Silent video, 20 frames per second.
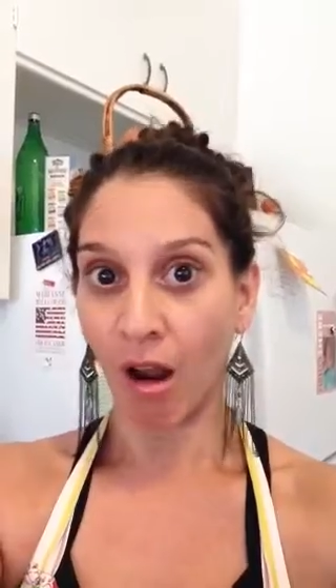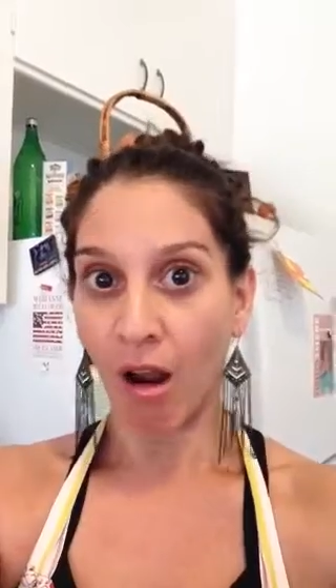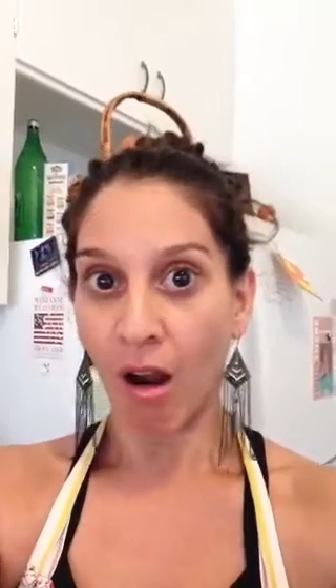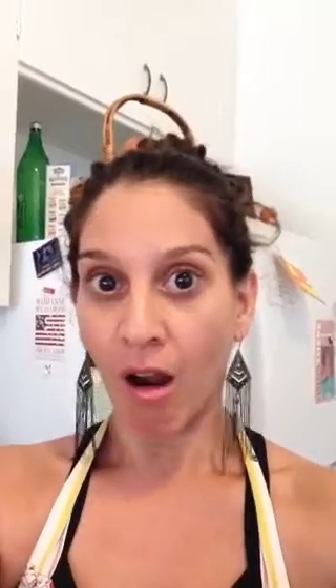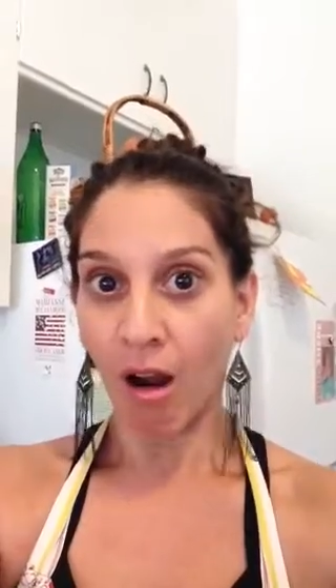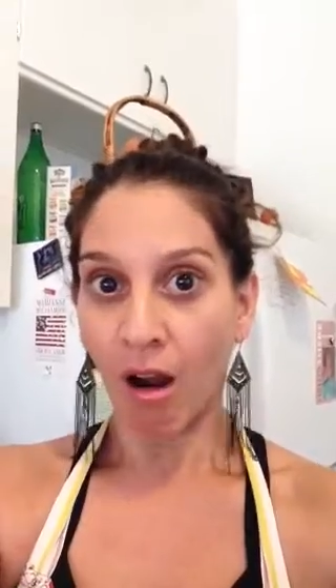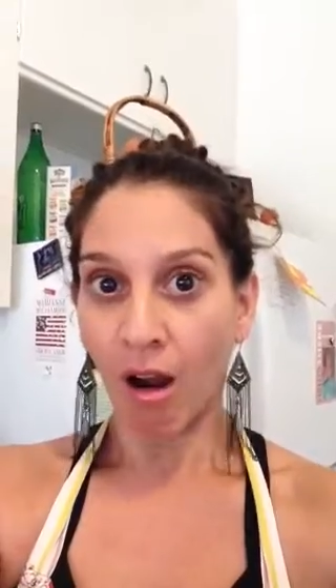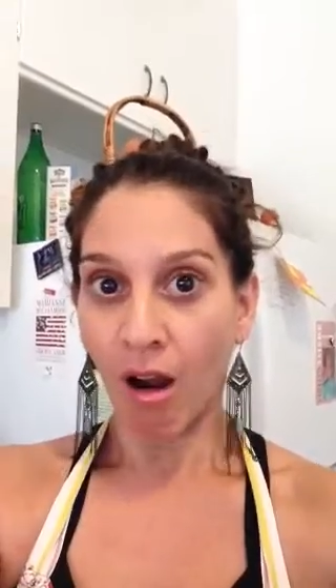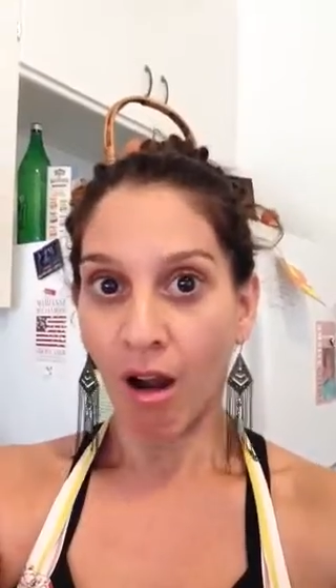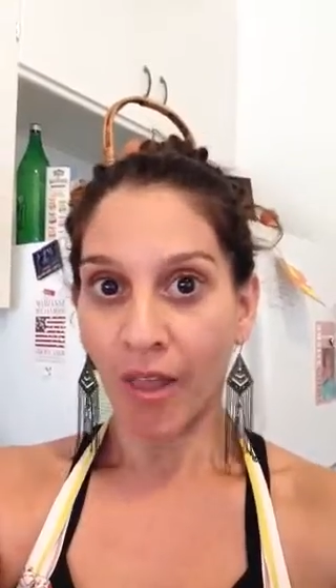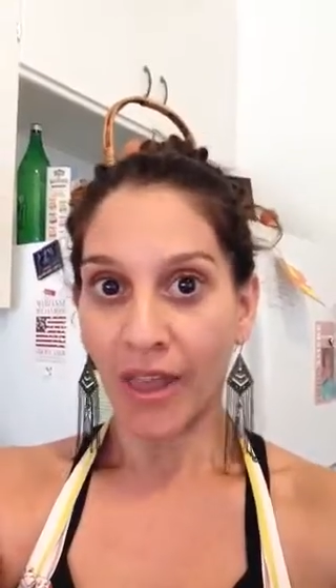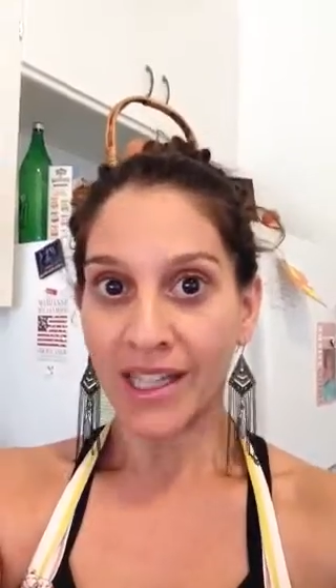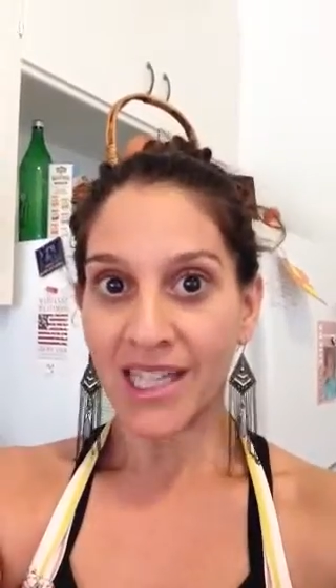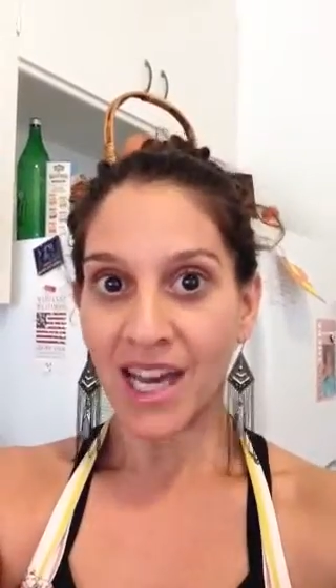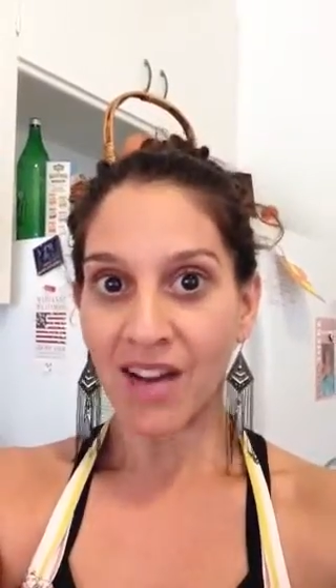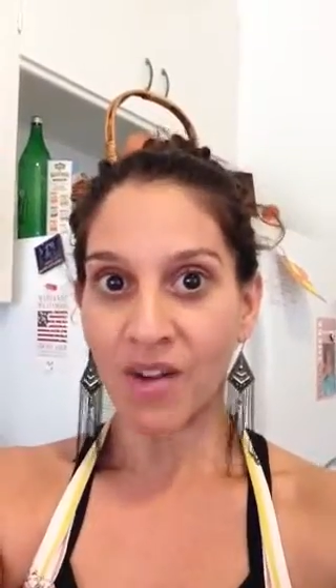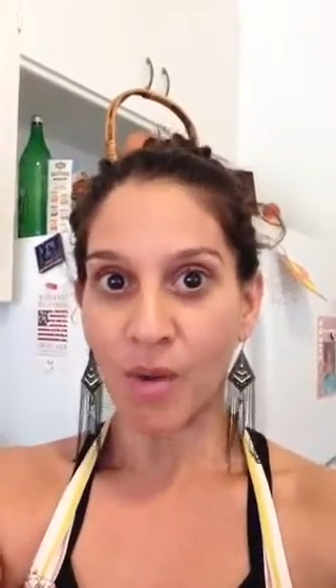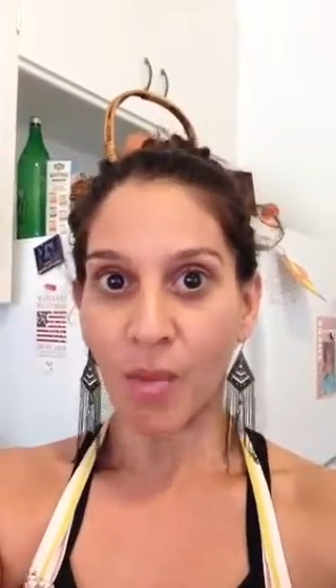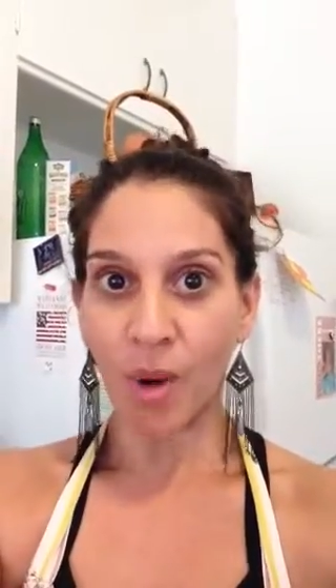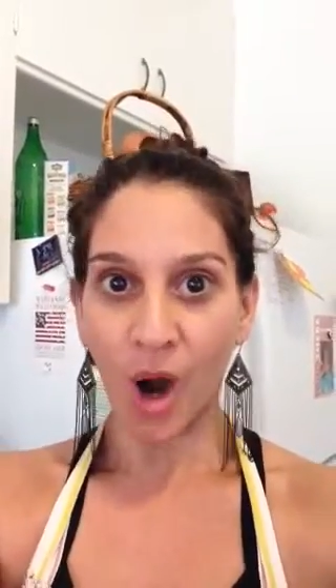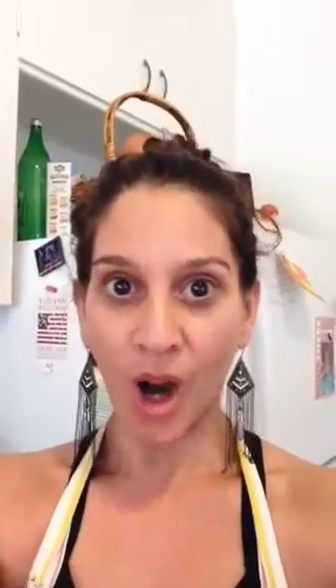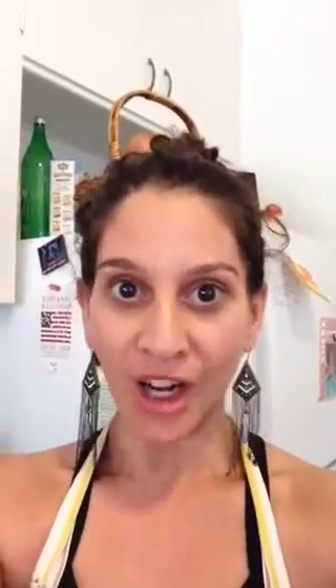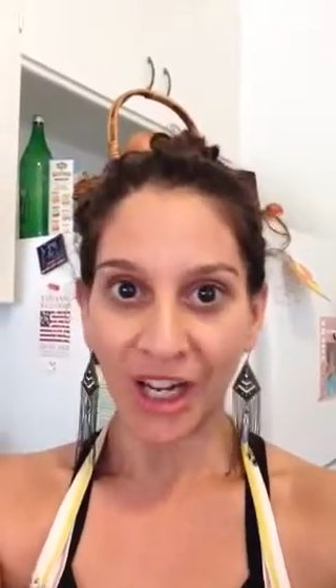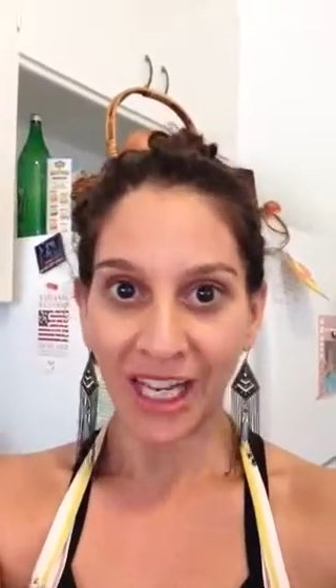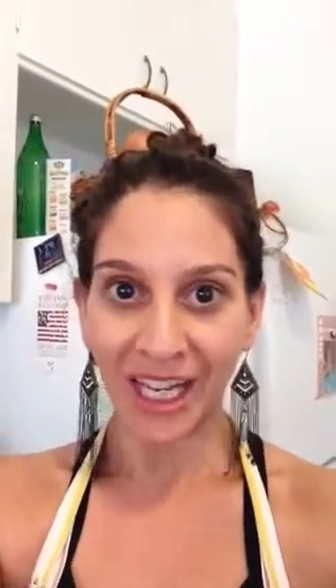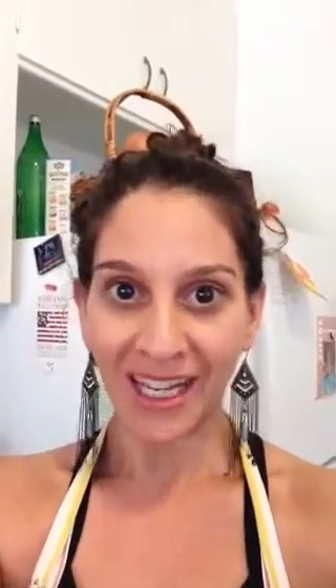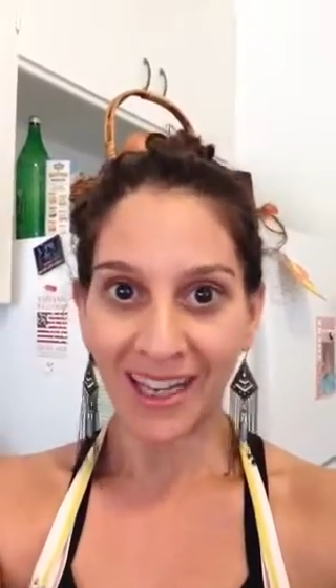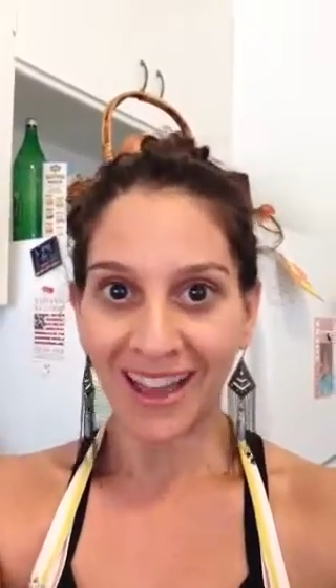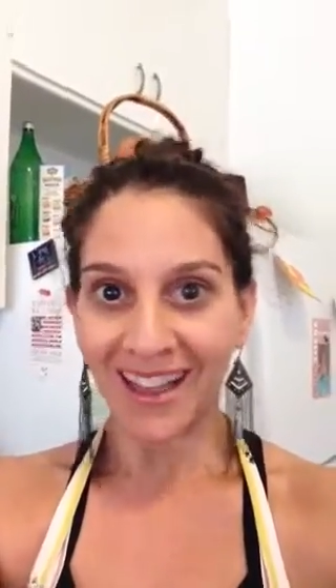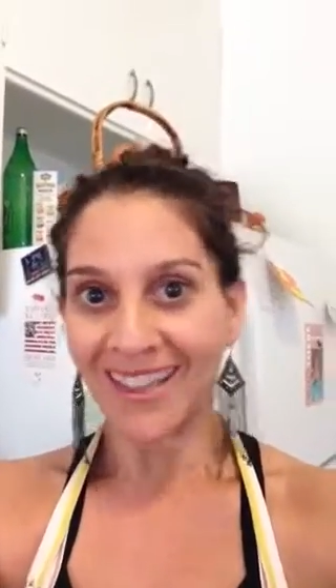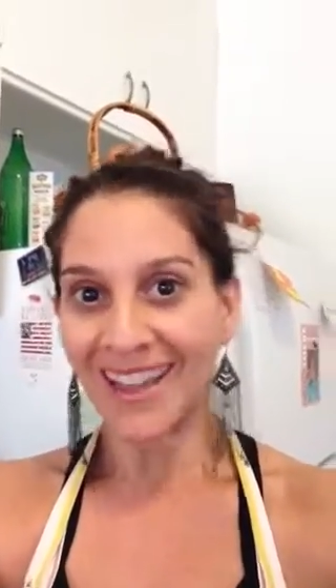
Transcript: oh, let's have a party.